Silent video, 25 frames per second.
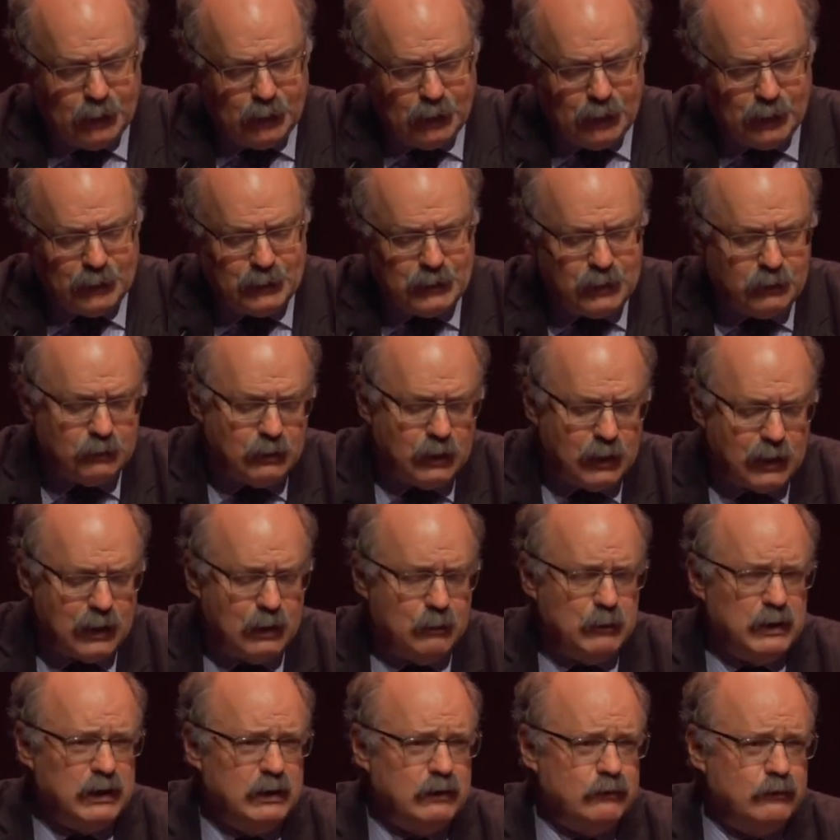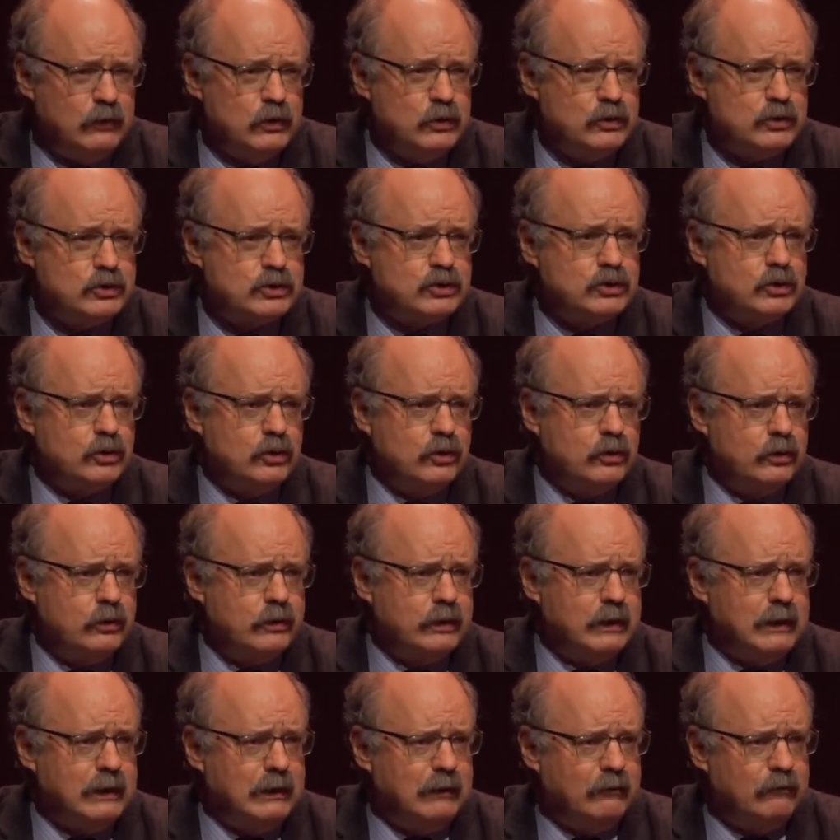I don't know how many of you saw
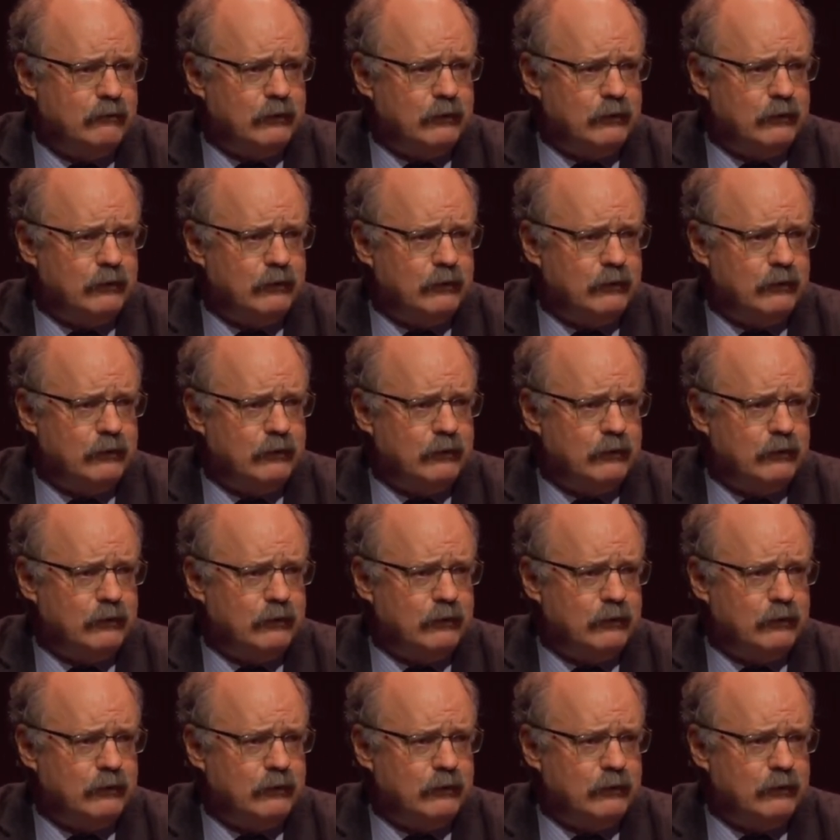the